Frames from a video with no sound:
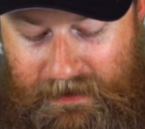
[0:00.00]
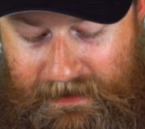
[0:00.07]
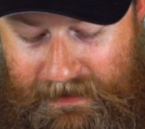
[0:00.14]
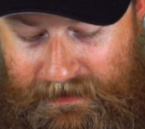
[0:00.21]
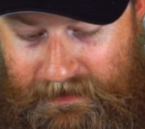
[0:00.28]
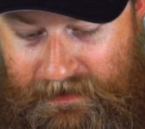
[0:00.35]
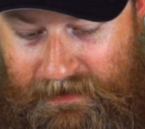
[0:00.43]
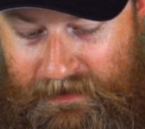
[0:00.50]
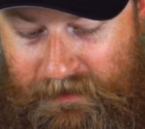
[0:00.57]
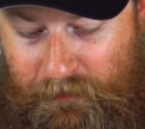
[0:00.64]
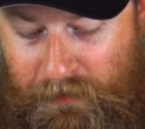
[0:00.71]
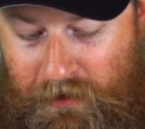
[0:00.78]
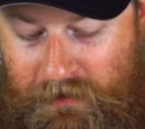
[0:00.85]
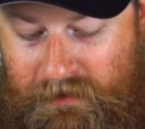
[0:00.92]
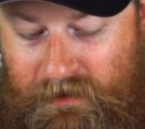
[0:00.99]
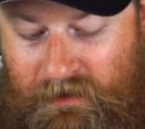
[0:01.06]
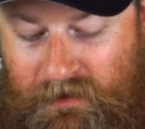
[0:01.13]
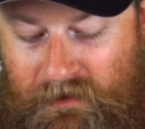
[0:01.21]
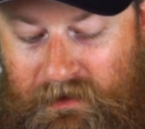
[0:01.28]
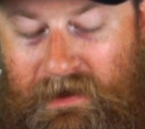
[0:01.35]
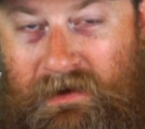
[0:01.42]
at it in
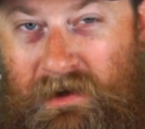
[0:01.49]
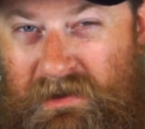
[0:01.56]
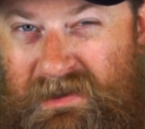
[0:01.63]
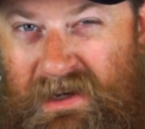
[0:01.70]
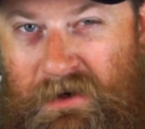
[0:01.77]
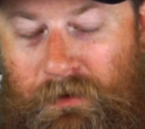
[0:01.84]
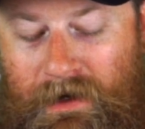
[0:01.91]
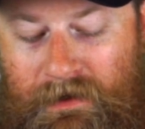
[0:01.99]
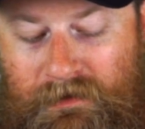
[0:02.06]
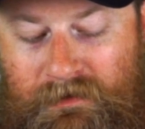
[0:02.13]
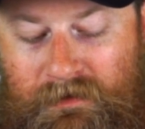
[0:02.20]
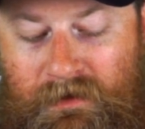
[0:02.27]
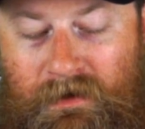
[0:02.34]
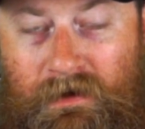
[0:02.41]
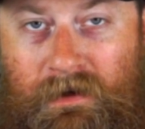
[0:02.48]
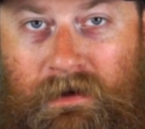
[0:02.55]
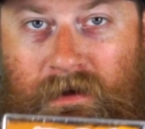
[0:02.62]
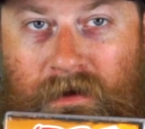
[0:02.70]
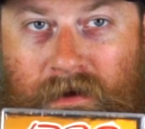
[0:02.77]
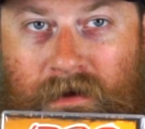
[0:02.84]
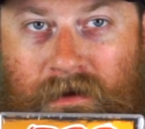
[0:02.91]
person, like see it race,
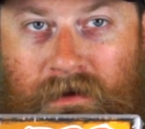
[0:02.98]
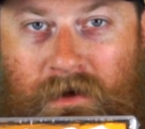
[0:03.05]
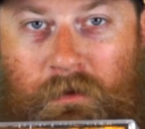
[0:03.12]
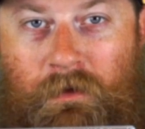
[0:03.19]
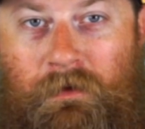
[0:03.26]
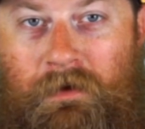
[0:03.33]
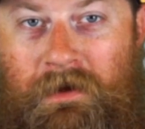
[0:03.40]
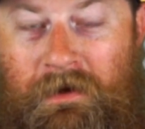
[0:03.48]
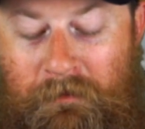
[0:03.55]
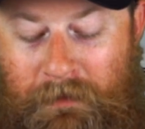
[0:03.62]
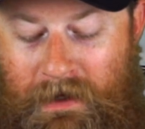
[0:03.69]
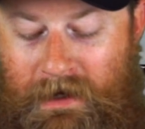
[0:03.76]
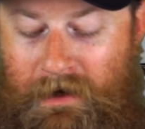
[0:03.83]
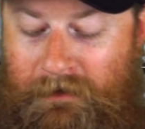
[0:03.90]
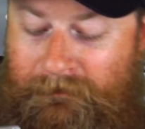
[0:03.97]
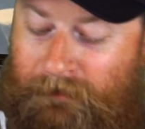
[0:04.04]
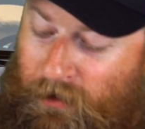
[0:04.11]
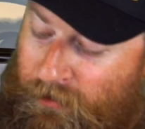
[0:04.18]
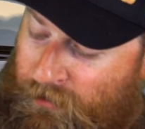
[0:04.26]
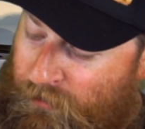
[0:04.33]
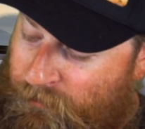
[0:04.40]
you can buy our
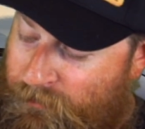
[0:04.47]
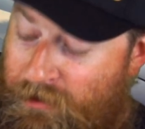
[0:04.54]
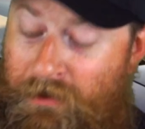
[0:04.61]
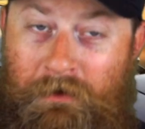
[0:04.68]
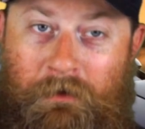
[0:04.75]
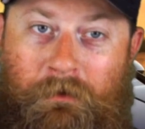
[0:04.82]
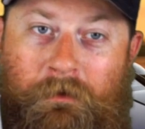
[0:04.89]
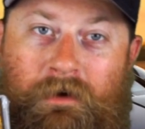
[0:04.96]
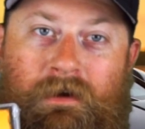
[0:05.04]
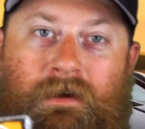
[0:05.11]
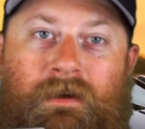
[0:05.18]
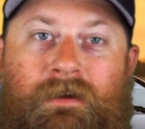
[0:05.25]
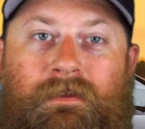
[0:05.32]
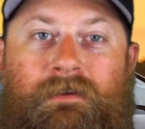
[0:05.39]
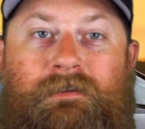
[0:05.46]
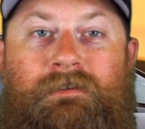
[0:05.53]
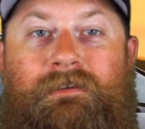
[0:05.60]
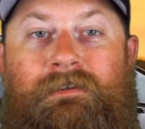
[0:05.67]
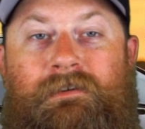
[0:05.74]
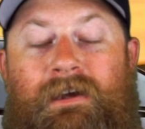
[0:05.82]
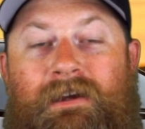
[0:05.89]
Volume 2. This is
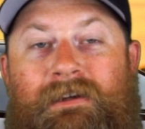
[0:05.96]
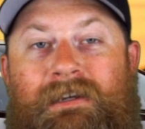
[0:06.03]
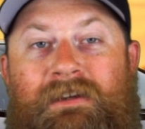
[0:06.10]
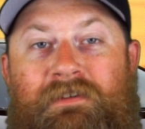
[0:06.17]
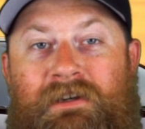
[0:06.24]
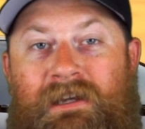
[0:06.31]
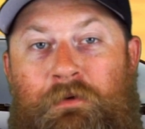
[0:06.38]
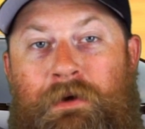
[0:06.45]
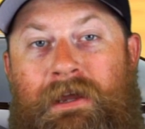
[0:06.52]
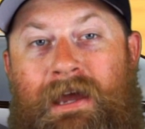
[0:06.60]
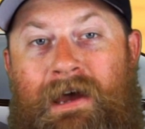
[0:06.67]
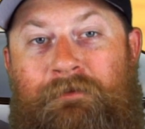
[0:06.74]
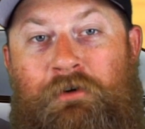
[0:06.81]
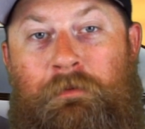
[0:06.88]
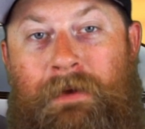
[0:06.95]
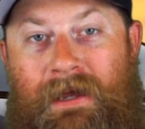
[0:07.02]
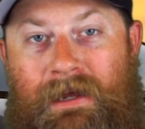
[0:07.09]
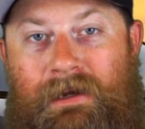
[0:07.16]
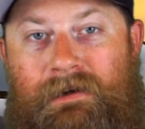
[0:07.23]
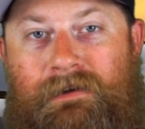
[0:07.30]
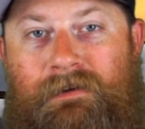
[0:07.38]
the second DVD we ever
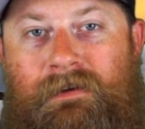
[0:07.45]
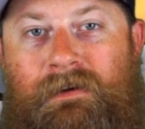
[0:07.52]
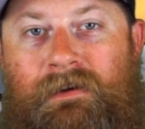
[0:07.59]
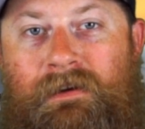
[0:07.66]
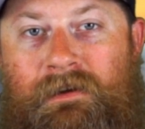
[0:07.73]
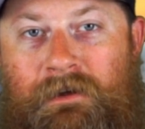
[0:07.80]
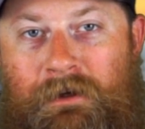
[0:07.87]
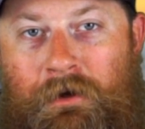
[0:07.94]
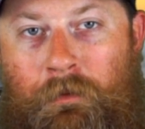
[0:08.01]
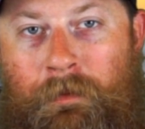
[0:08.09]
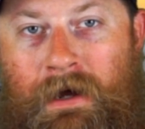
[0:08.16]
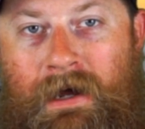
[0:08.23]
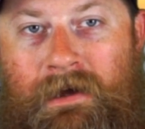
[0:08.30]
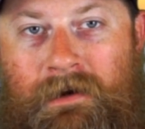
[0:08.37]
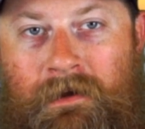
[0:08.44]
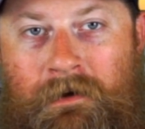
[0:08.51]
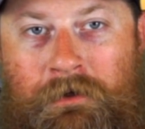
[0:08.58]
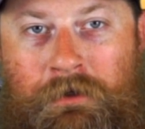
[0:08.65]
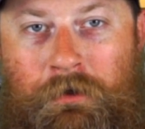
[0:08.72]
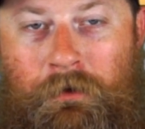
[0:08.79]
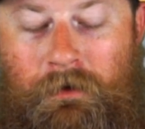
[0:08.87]
made. You can go buy it on
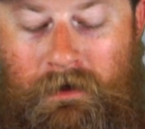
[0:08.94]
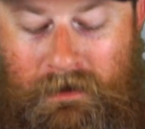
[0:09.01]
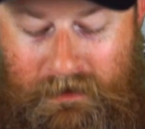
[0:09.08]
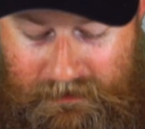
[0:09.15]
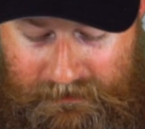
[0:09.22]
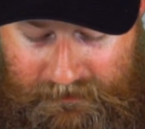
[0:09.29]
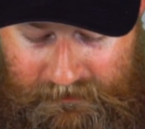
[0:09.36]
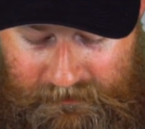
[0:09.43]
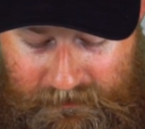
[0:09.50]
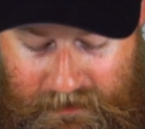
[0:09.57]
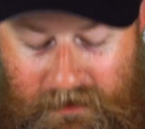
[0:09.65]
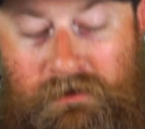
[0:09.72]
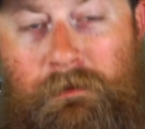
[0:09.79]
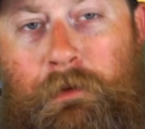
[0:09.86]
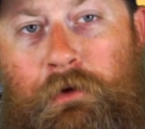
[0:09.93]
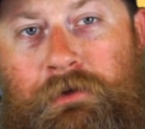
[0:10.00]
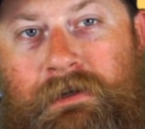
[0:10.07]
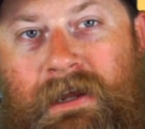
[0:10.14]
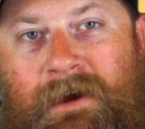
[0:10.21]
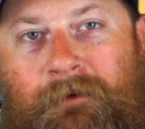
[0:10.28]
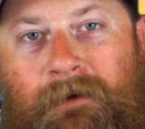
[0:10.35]
our store. There's the
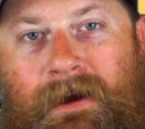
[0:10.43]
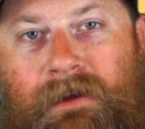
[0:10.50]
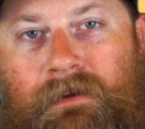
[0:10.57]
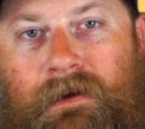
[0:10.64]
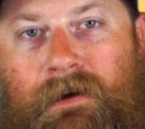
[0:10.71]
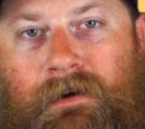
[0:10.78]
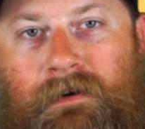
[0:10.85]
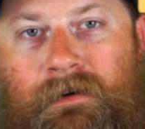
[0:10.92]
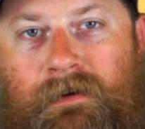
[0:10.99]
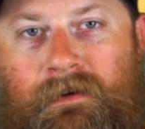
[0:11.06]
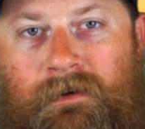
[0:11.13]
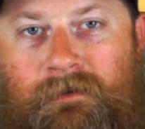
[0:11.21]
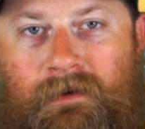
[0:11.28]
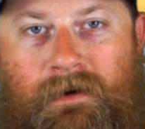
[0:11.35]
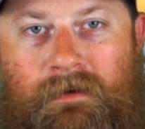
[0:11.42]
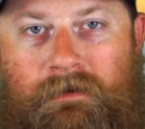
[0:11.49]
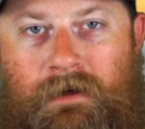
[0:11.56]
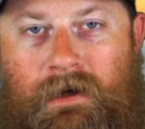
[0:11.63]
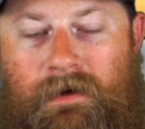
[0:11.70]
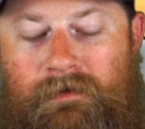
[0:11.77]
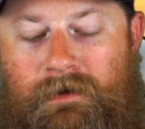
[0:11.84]
Boostang right there, right on the
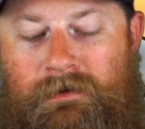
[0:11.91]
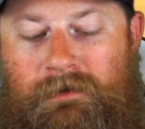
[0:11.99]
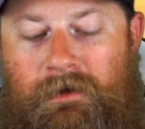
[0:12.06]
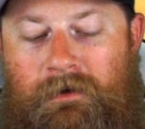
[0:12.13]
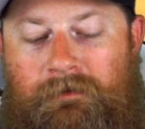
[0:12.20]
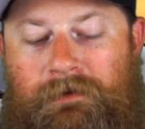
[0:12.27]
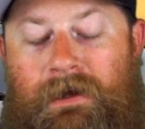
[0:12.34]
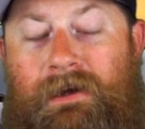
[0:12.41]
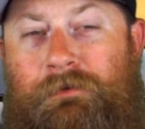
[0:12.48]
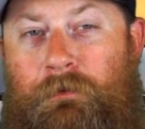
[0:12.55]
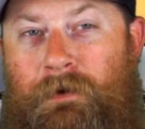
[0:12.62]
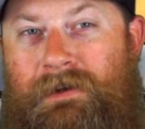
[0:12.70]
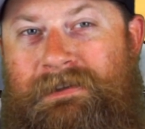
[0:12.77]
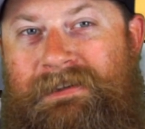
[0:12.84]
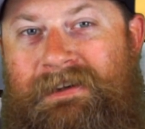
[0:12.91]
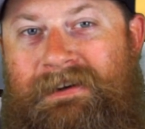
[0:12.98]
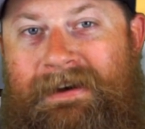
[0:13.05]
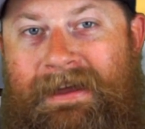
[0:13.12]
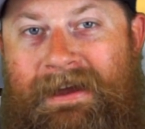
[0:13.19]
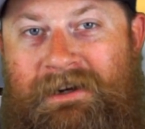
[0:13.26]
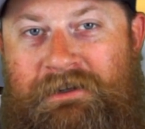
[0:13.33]
cover. So if you guys want to see it
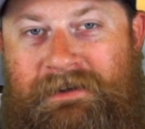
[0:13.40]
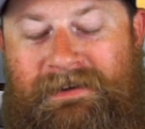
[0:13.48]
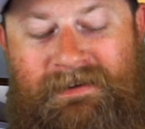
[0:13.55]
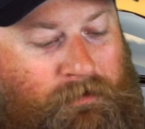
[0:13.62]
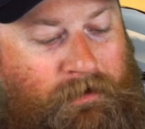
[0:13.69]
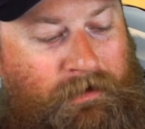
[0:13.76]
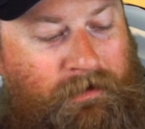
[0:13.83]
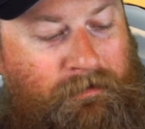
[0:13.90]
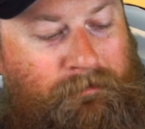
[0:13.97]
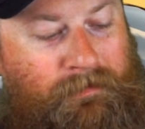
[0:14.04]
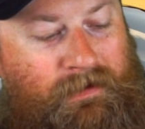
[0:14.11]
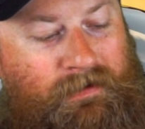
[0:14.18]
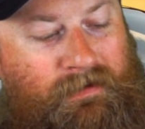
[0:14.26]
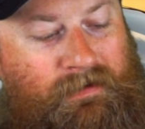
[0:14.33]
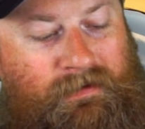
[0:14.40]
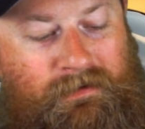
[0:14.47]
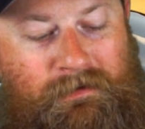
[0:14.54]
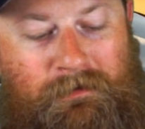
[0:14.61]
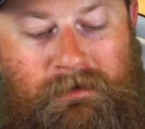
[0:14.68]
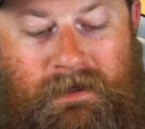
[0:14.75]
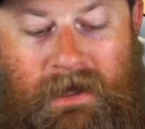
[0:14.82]
in action from
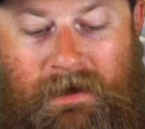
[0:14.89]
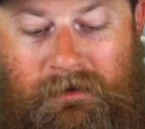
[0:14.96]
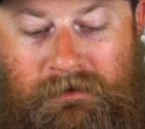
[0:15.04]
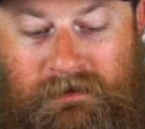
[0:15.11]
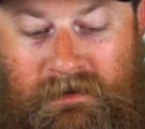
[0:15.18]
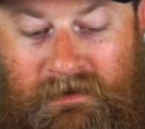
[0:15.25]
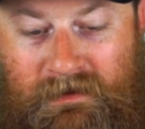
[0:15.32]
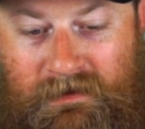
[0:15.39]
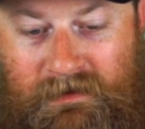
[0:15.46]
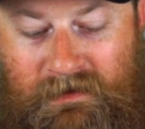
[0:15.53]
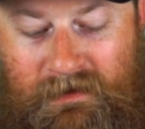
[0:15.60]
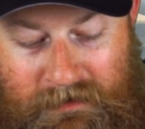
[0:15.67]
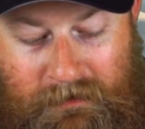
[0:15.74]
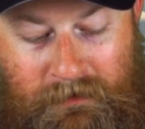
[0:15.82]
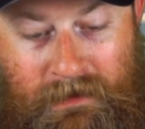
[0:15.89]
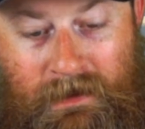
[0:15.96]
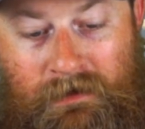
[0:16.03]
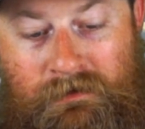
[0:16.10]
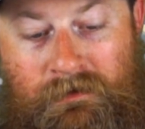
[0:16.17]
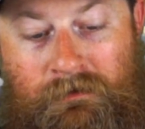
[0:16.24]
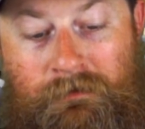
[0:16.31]
2000 to
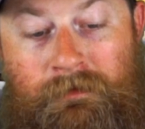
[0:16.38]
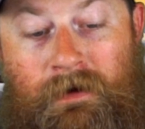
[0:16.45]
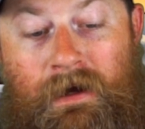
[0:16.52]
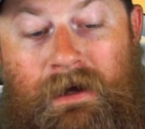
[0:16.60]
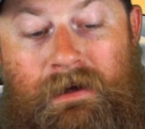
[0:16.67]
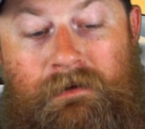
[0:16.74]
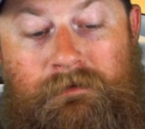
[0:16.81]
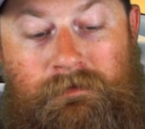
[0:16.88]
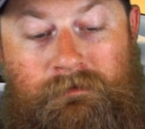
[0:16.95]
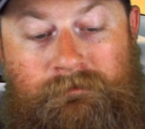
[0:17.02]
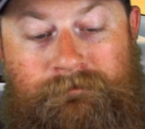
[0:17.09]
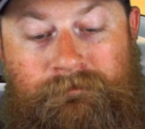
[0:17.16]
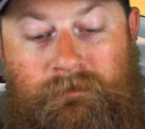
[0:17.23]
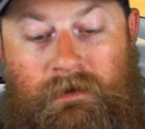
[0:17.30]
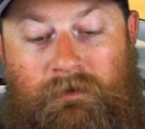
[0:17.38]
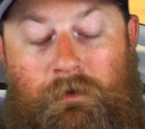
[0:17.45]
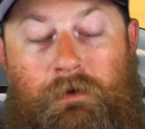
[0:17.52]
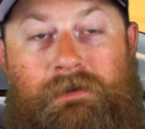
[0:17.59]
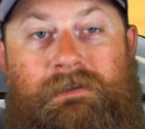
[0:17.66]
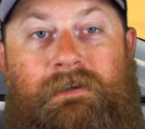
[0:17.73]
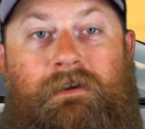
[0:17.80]
2005, if you
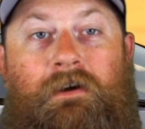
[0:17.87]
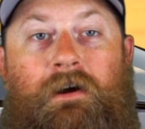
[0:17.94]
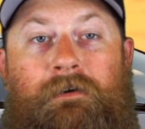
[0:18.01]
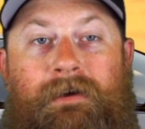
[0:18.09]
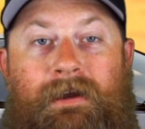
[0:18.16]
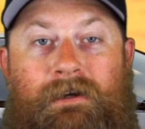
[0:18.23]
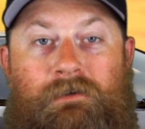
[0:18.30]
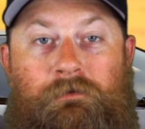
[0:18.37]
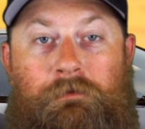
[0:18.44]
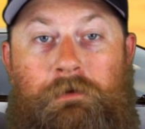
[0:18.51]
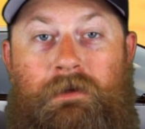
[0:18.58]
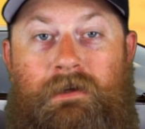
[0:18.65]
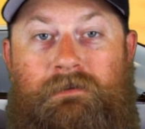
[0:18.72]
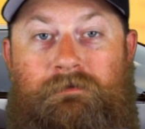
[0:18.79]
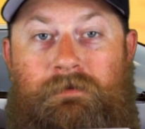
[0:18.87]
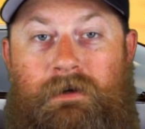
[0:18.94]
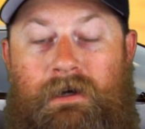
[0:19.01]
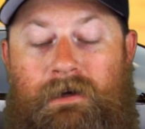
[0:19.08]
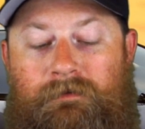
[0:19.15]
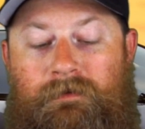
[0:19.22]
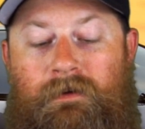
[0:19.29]
want to see the car in action from
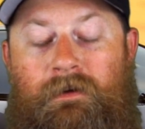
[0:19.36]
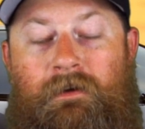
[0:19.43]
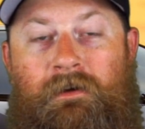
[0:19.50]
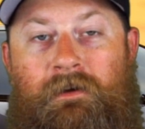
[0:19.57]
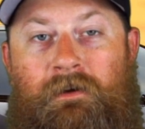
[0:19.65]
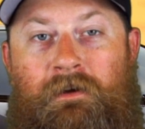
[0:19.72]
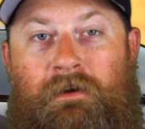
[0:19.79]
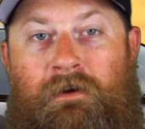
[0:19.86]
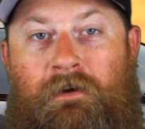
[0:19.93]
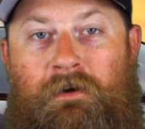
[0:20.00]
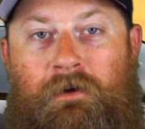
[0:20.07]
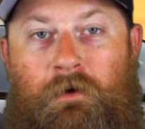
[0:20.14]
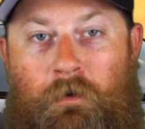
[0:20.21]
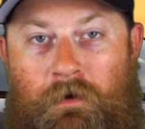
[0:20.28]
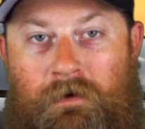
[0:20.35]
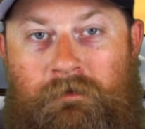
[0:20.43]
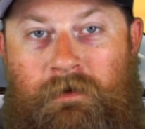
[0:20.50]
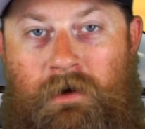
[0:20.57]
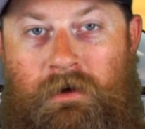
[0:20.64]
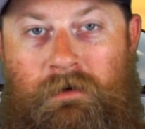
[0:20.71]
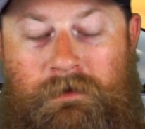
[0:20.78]
2005, go order
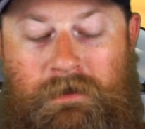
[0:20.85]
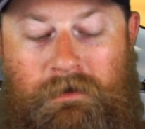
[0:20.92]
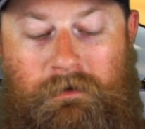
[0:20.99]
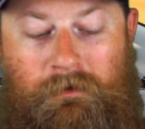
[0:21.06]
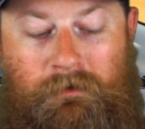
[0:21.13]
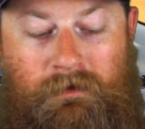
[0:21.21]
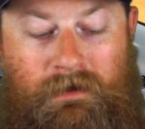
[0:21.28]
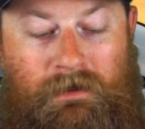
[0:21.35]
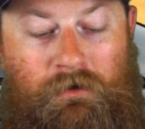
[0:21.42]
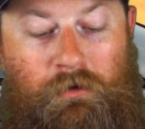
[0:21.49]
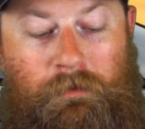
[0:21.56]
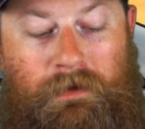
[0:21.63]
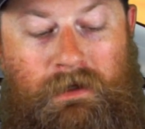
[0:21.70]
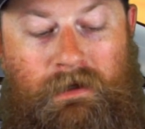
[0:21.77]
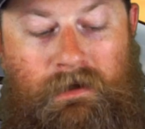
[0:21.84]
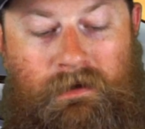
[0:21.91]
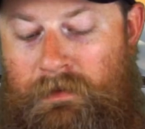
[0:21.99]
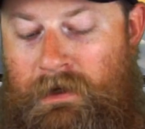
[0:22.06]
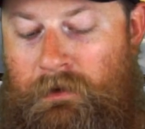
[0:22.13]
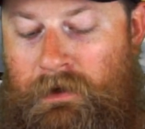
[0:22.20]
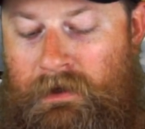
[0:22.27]
Volume 2 and you'll be,
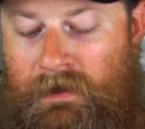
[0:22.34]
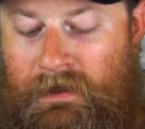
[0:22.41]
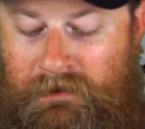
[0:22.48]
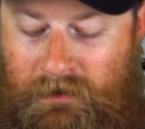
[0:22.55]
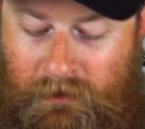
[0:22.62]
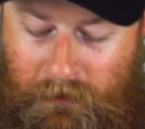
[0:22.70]
by the way, that's our